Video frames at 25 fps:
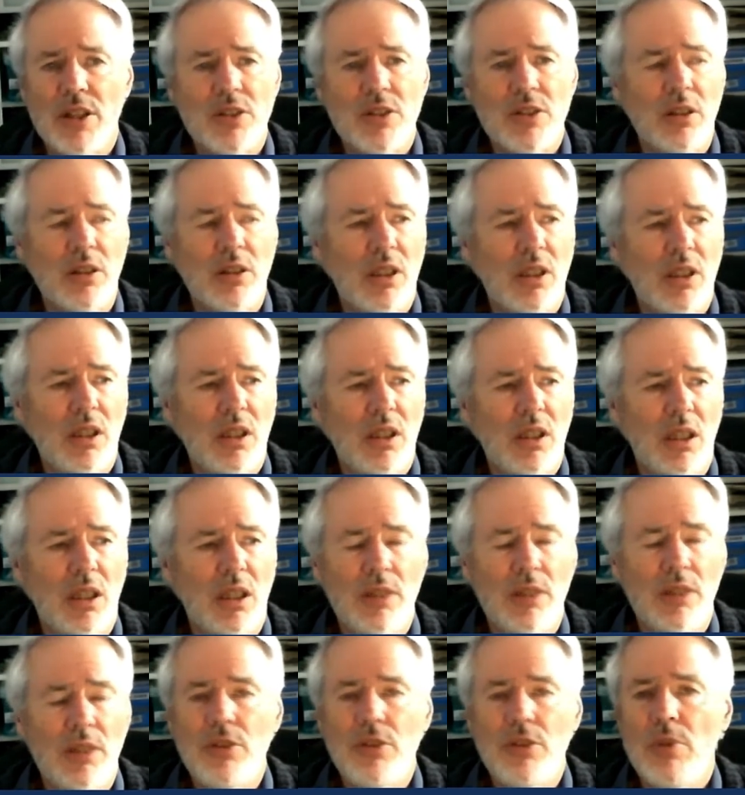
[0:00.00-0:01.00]
And
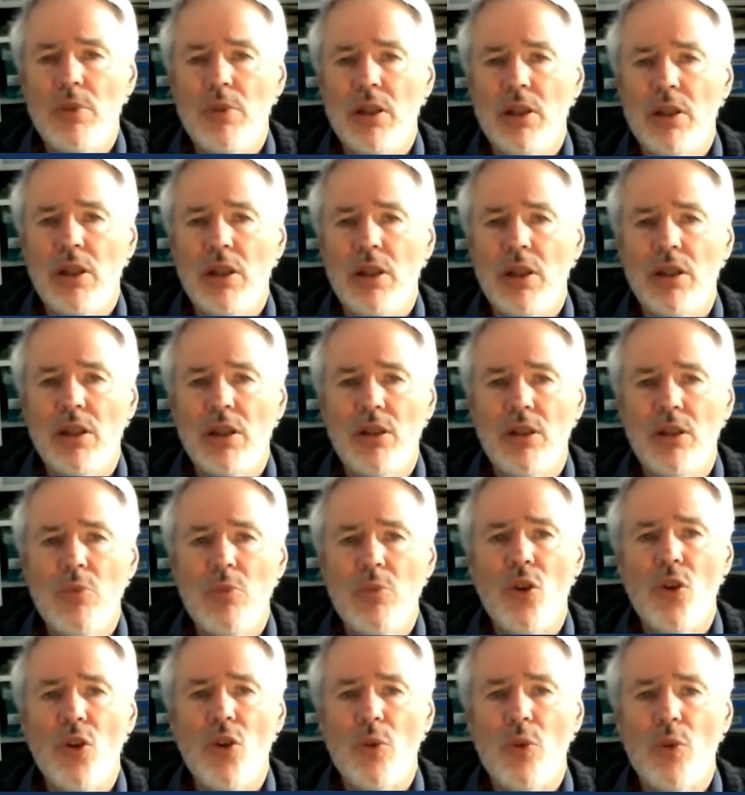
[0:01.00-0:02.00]
if you may know
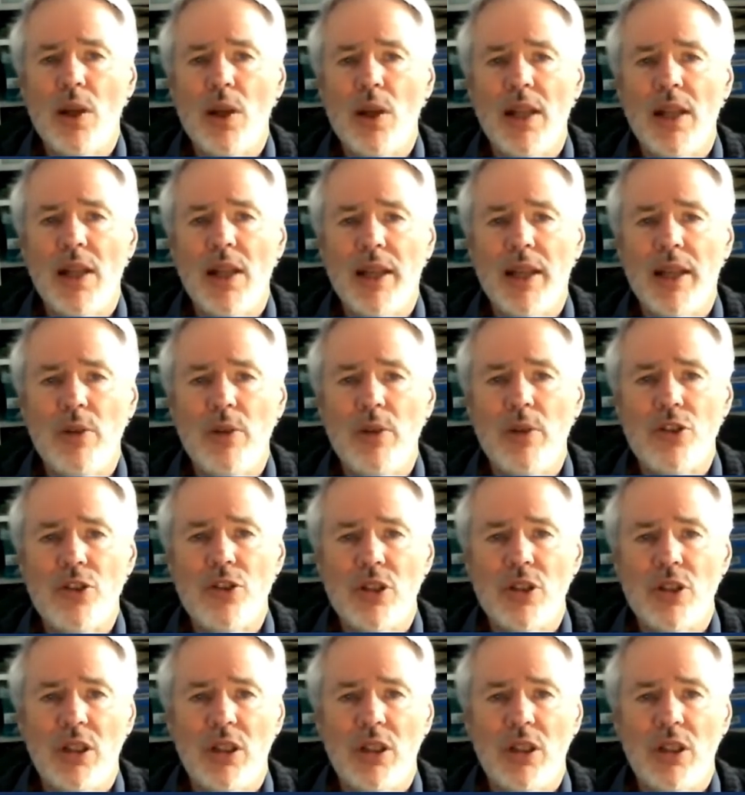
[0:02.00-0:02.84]
more than one language,